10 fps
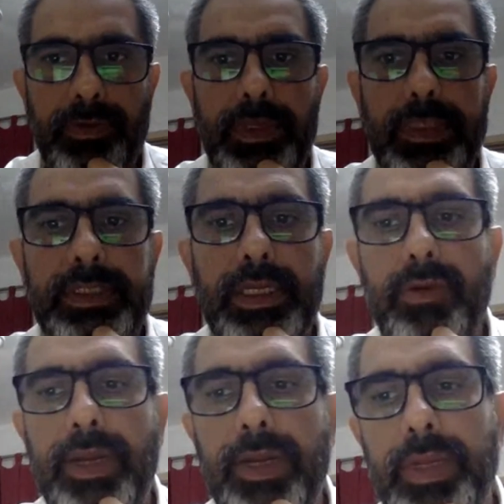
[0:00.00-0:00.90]
So you're listening
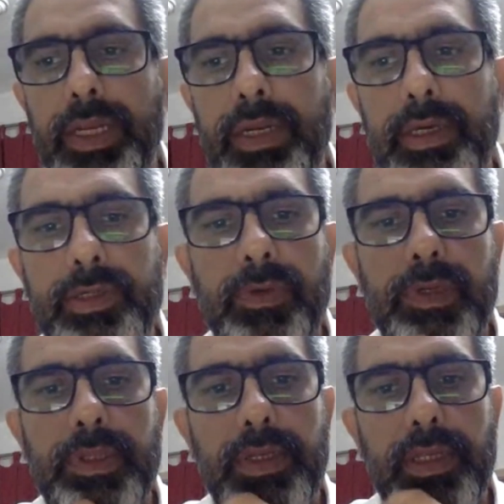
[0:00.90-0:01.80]
to Advocate
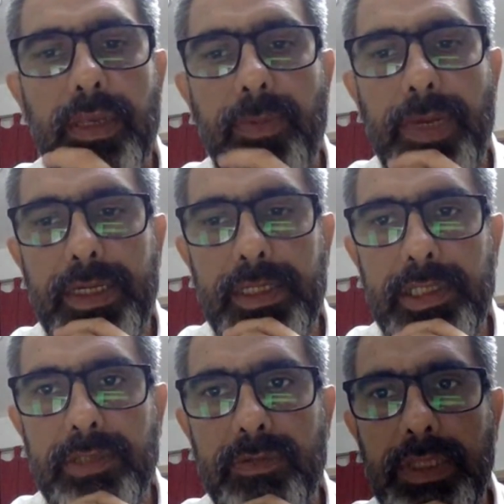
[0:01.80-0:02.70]
Harshvardhan. He
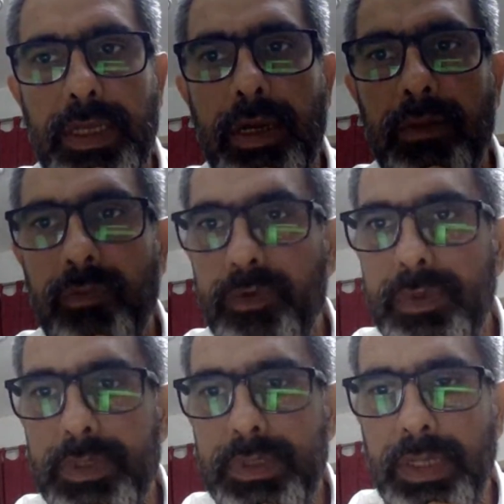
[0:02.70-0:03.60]
practices with the Armed
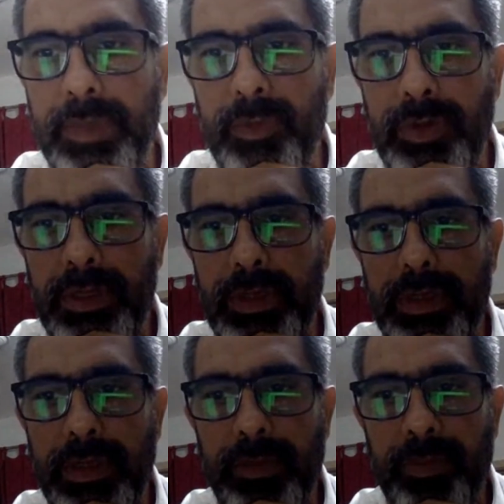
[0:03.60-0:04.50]
Forces
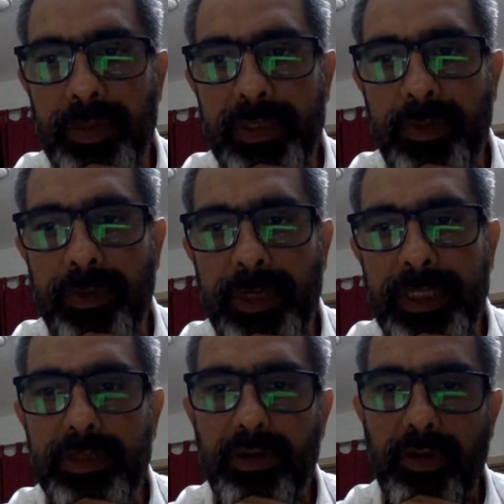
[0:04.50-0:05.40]
Tribunal Principal
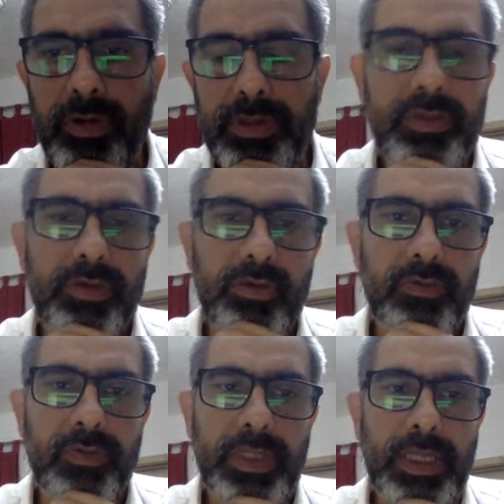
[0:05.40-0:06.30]
Bench, also
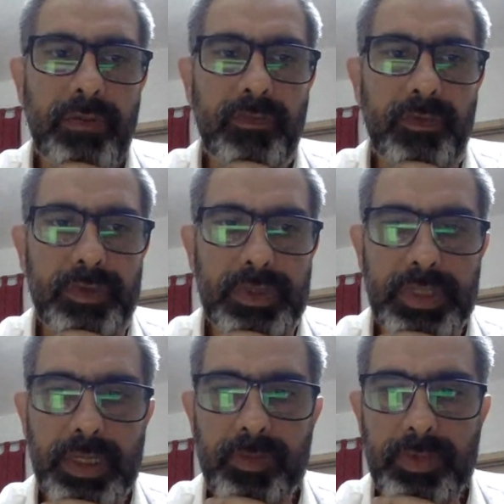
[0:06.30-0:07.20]
with the Armed Forces
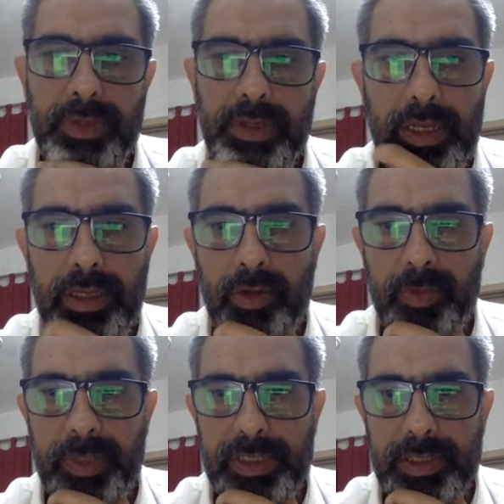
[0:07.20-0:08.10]
Tribunal Lucknow
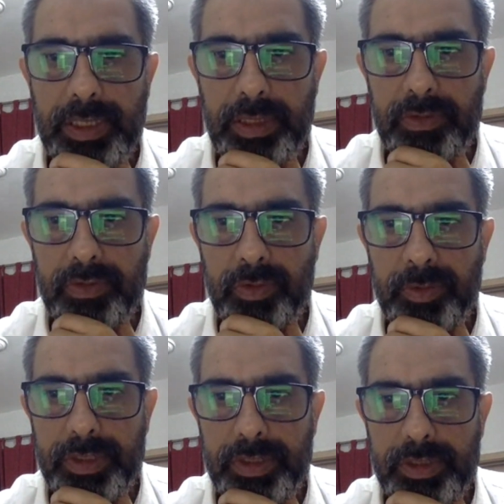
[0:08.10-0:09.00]
Bench. Thank you so much.